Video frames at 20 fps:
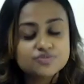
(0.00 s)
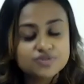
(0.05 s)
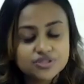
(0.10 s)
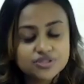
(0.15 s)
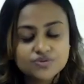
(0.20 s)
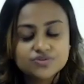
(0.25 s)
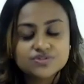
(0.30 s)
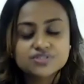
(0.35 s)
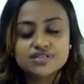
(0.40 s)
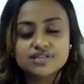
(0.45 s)
me,
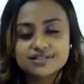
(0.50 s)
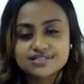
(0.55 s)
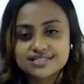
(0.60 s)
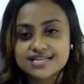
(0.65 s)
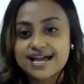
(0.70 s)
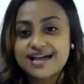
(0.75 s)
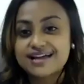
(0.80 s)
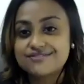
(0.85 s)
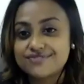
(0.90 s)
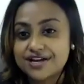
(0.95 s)
those things
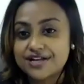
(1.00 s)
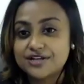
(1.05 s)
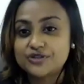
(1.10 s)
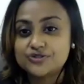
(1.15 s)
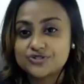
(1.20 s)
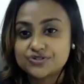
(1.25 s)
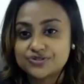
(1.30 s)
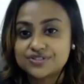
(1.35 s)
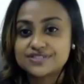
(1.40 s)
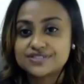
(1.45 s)
add value
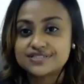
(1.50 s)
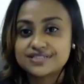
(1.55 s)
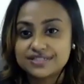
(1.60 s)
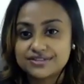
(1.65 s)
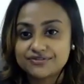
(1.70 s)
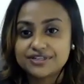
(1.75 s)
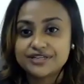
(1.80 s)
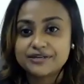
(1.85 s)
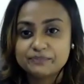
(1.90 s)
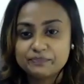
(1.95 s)
to the
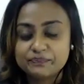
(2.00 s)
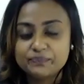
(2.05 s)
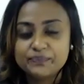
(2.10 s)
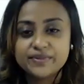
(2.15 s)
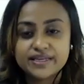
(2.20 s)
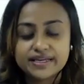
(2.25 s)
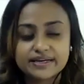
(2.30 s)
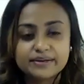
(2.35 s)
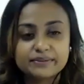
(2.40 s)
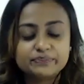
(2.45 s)
CV.
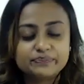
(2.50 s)
Yeah.